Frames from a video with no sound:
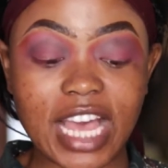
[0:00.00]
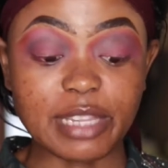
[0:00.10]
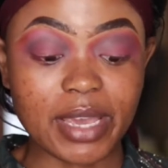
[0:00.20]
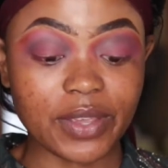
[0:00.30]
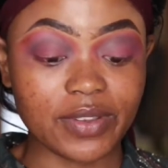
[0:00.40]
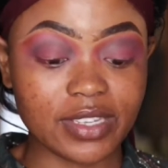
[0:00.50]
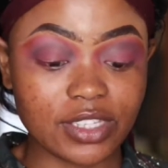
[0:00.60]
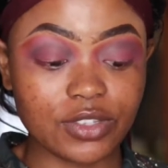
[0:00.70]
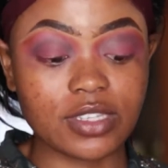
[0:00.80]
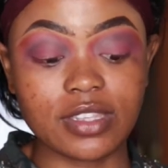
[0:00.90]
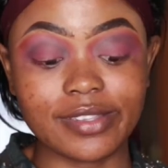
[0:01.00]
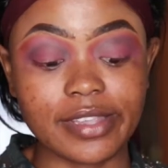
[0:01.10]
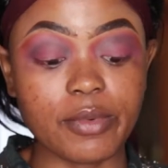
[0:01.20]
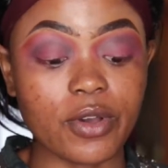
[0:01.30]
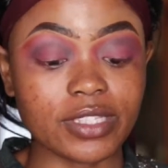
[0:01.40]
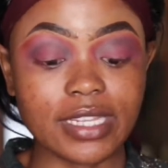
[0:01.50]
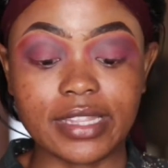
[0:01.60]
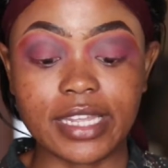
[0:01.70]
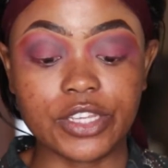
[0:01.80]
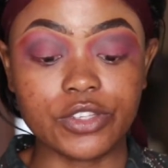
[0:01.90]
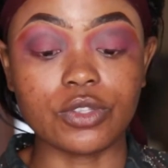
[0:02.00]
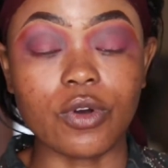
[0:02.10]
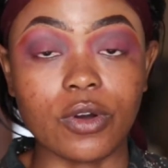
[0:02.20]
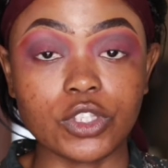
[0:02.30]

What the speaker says: cut my crease using the same concealer that I use